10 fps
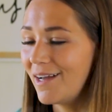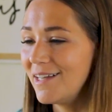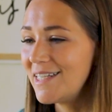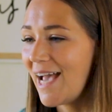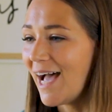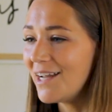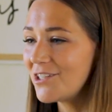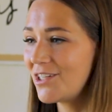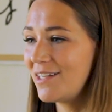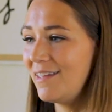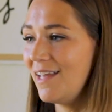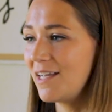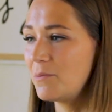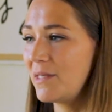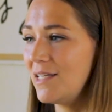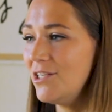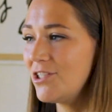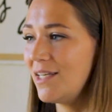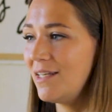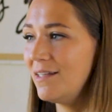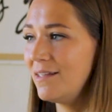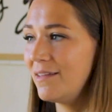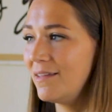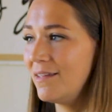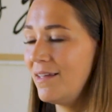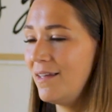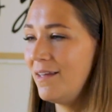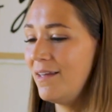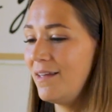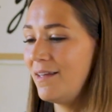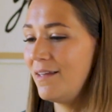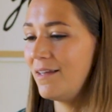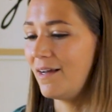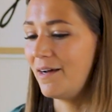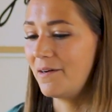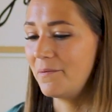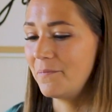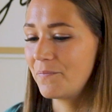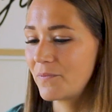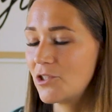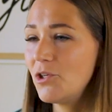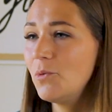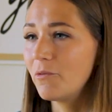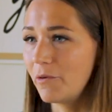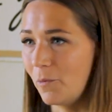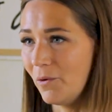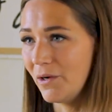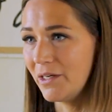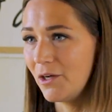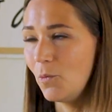attached the expectation to a reward.